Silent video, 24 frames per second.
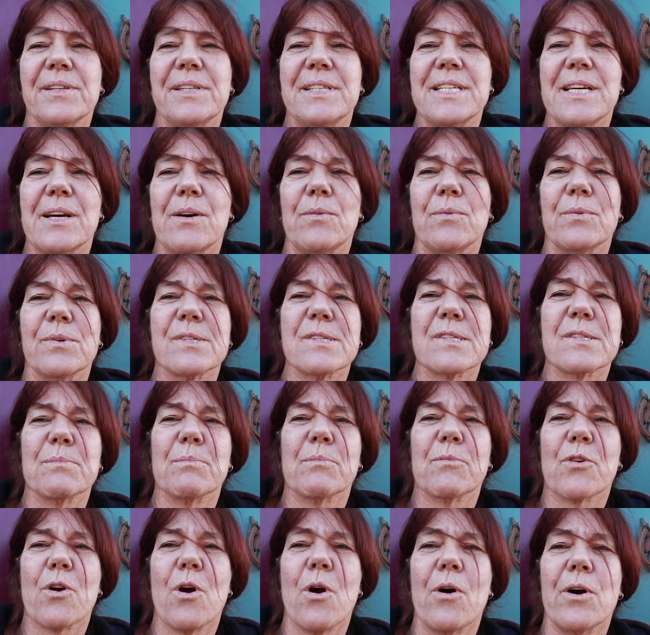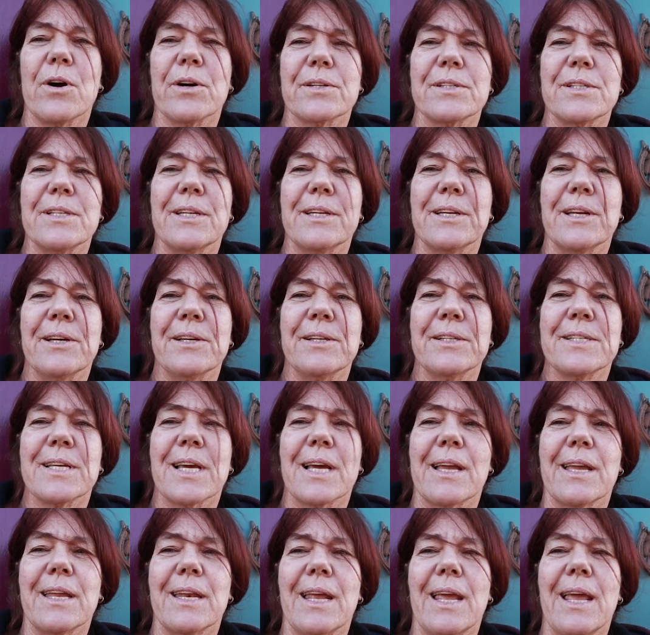dealt with some rot, you know,
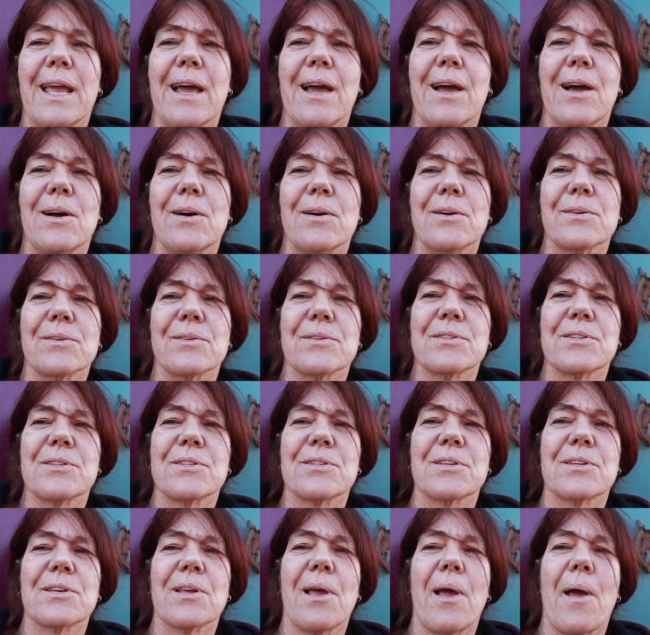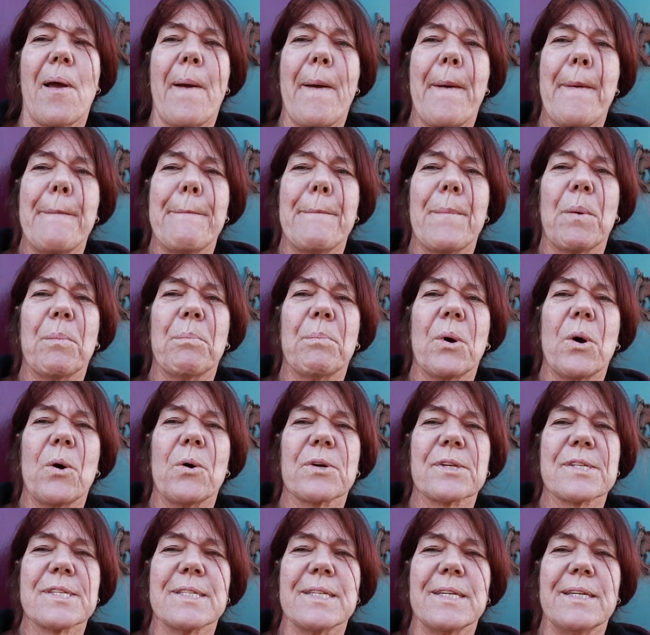dug it out,
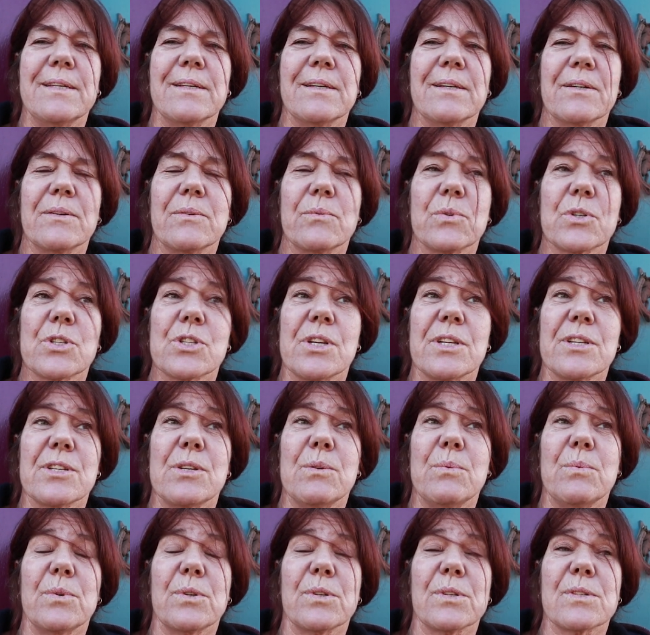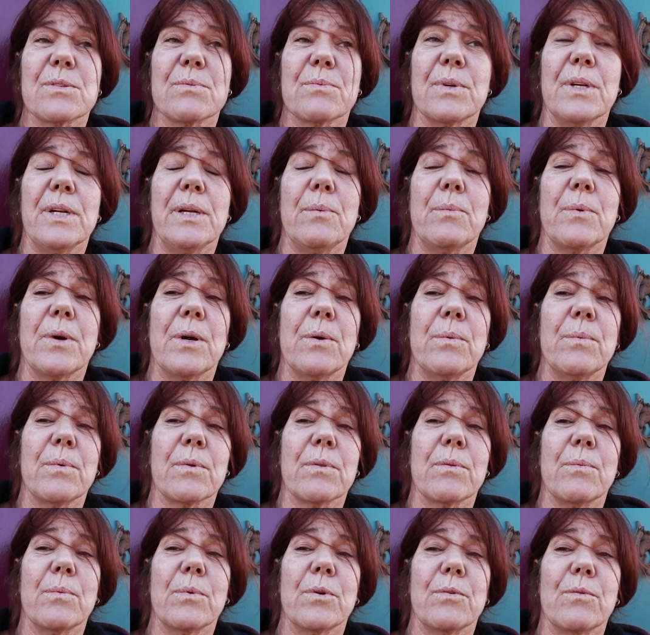epoxied it, which actually works really well
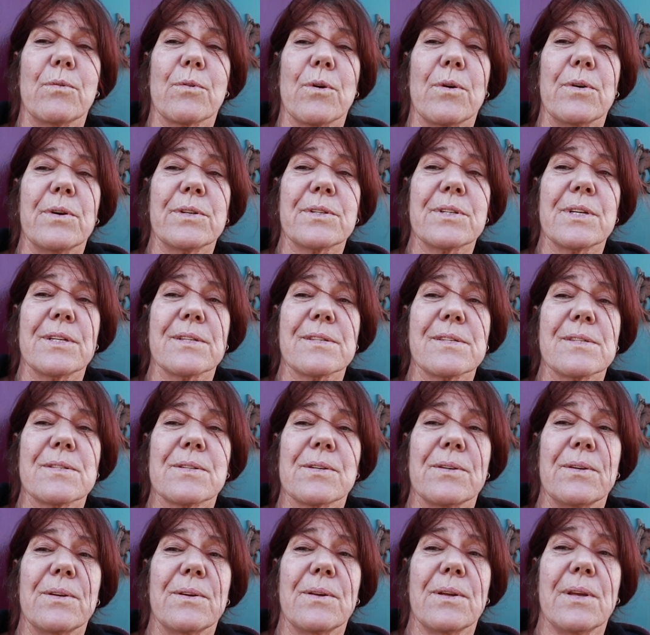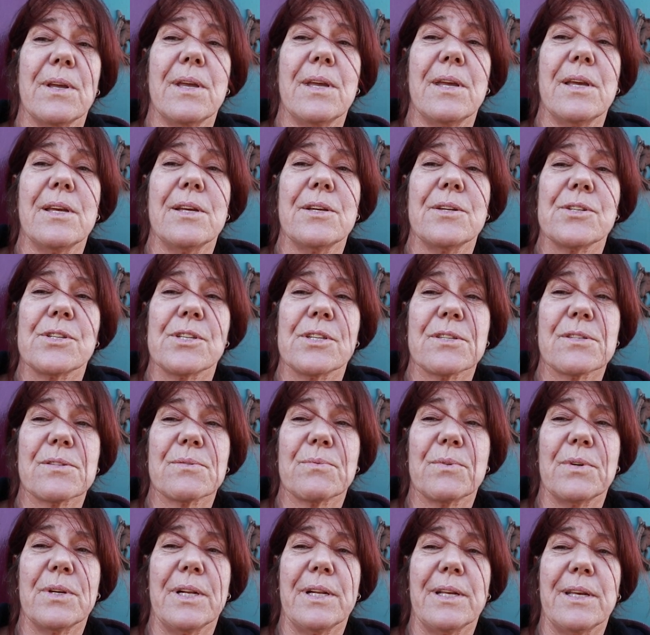with wood rot, is to
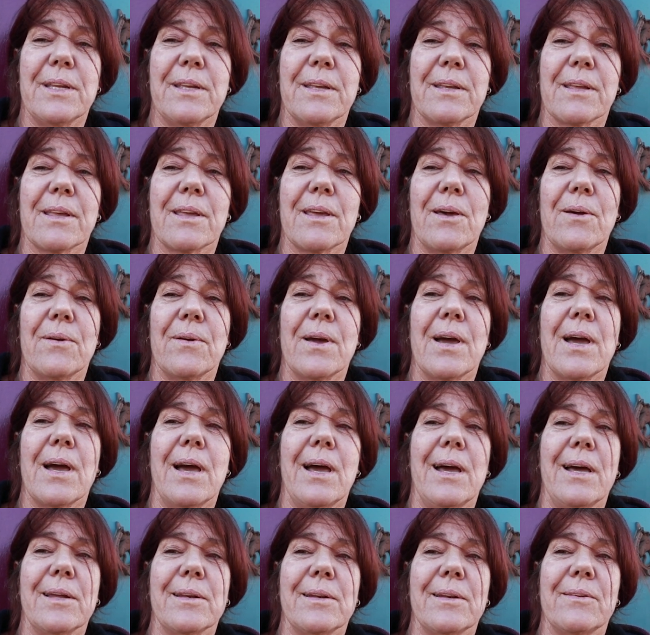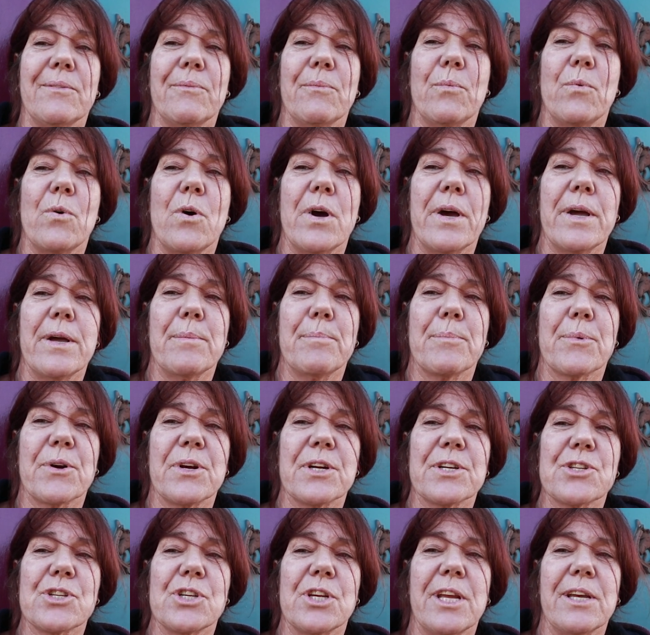just really go hard, wire
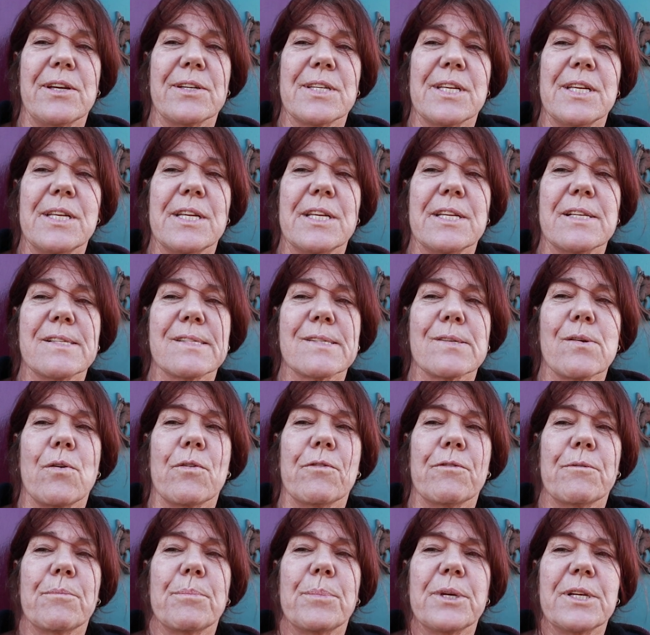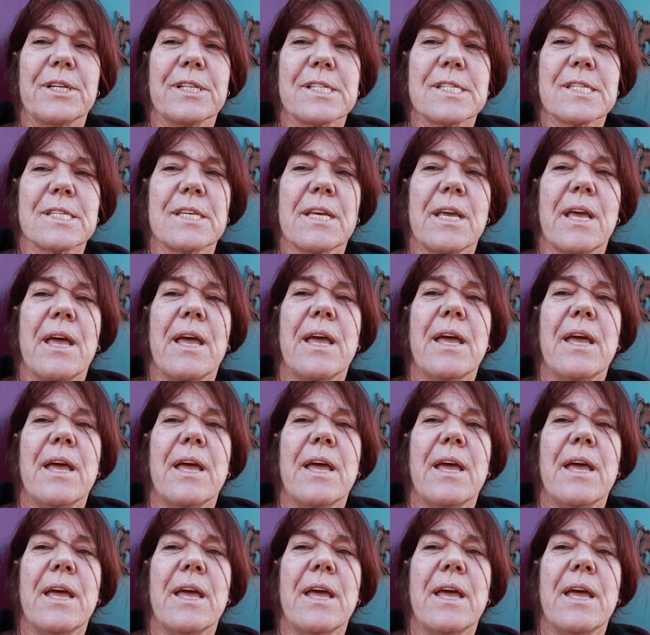brush out any soft bits,